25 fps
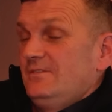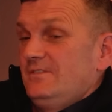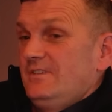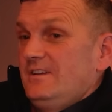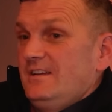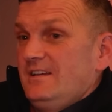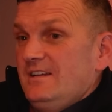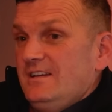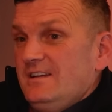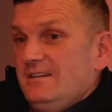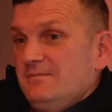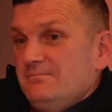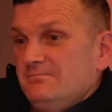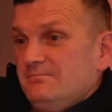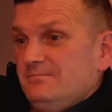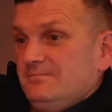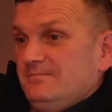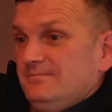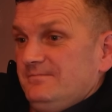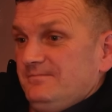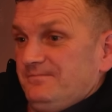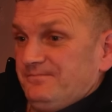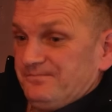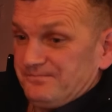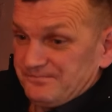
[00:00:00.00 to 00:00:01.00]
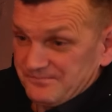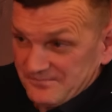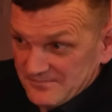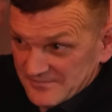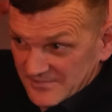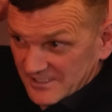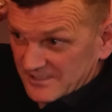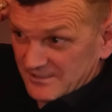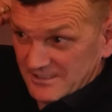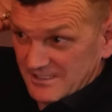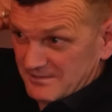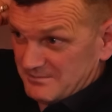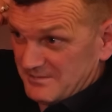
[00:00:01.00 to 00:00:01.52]
um,
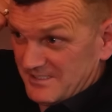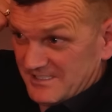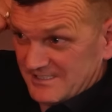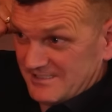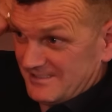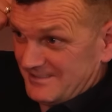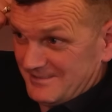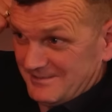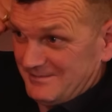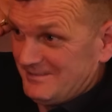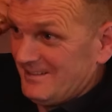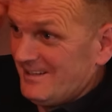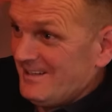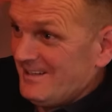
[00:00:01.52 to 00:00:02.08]
I'm not missing.